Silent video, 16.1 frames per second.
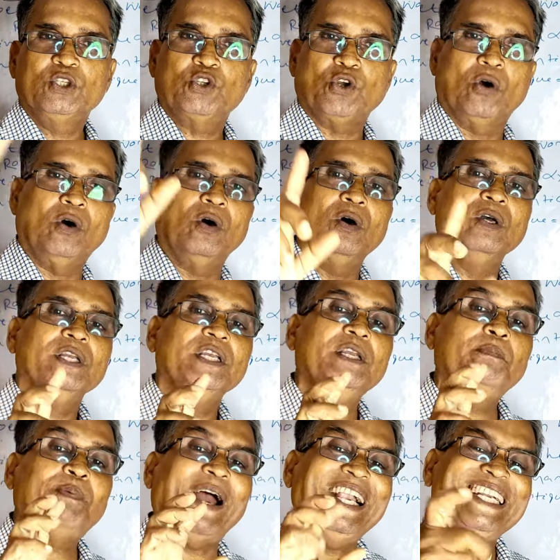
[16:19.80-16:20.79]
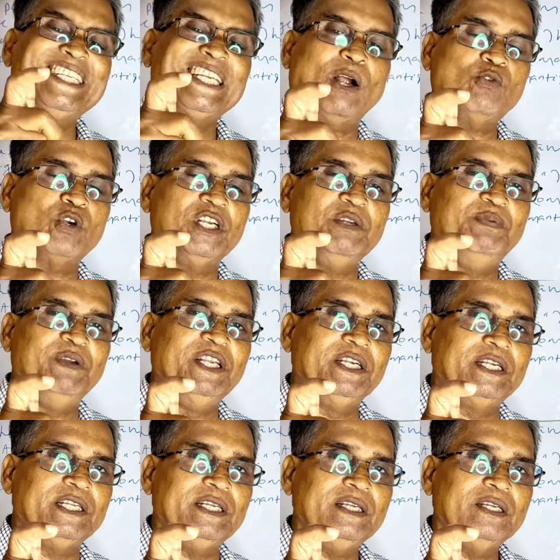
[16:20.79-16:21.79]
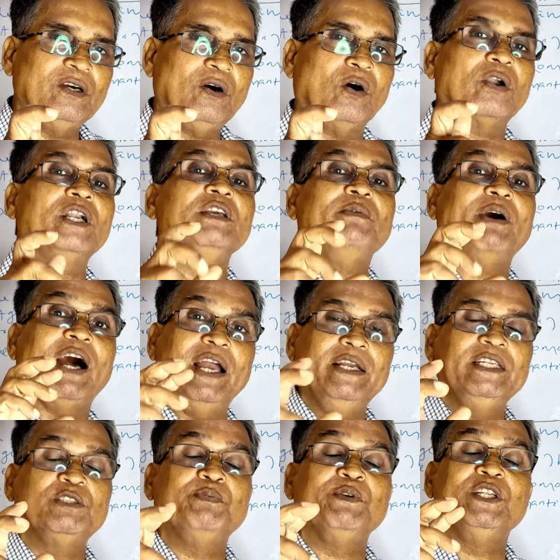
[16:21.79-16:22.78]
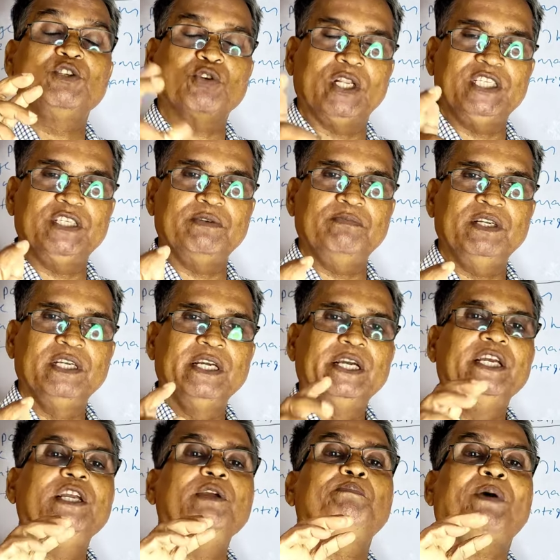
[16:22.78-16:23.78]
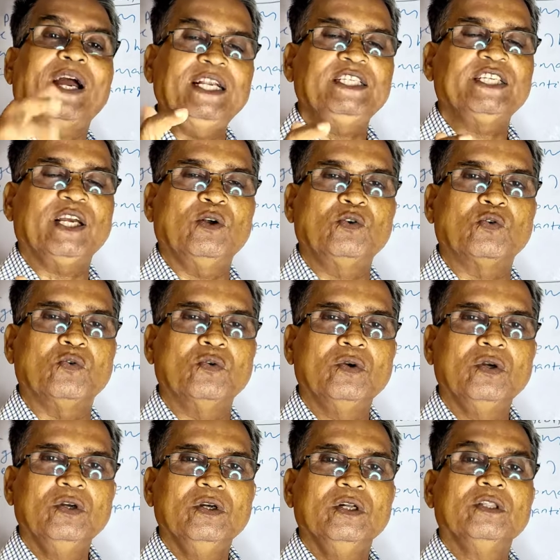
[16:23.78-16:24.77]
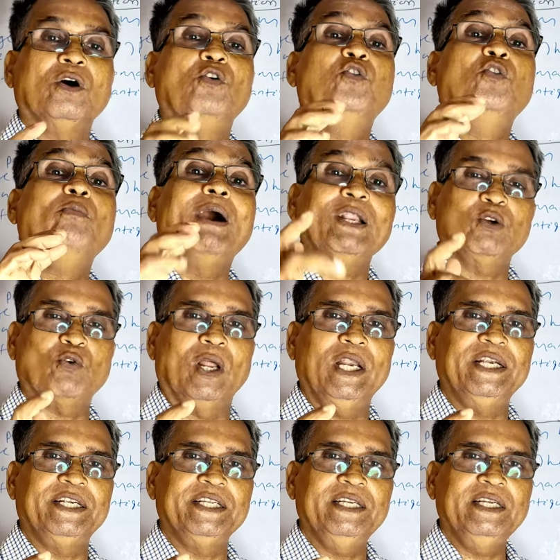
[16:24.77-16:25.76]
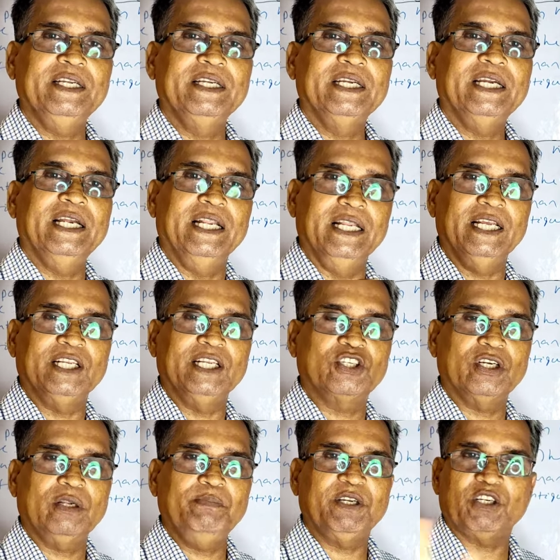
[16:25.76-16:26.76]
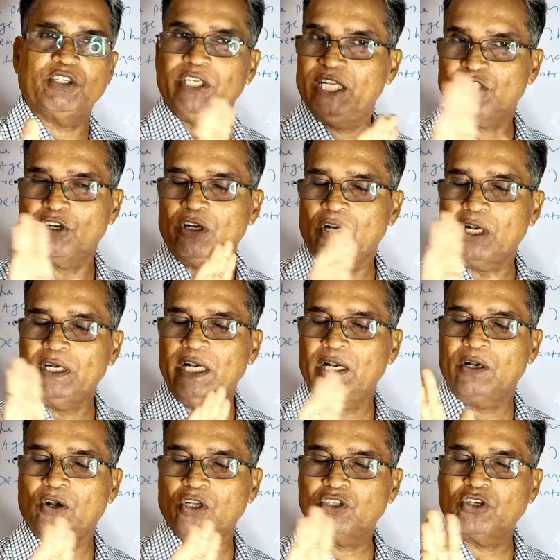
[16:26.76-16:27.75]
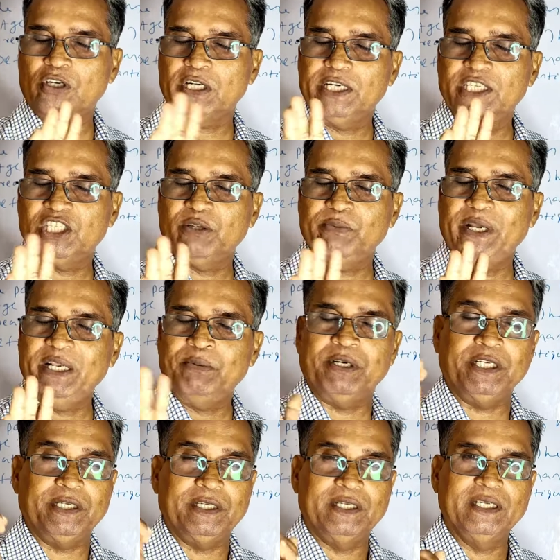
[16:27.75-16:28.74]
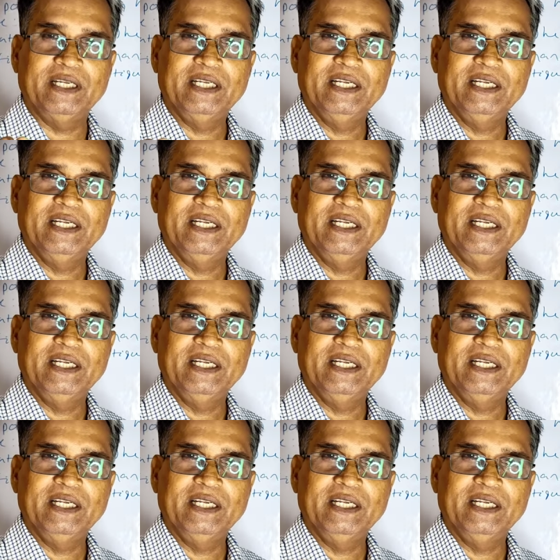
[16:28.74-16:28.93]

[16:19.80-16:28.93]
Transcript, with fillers: So he finds out divinity or divine spiritualism. He finds out the human quality in nature because nature does not deceive anybody.